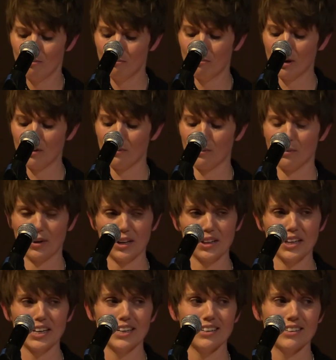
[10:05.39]
But
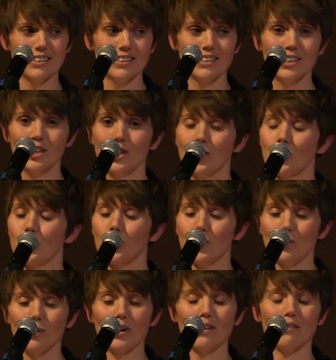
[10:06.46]
really,
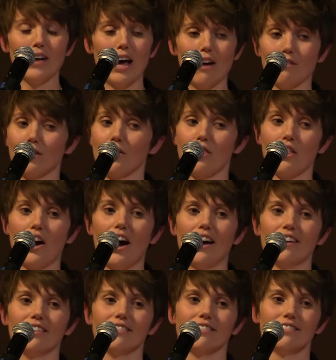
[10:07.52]
who would have ever
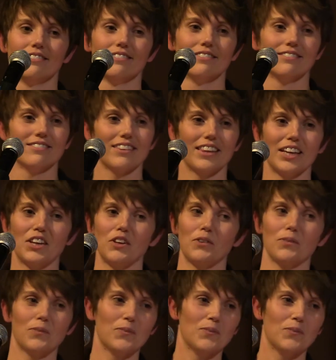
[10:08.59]
thought? Thank you.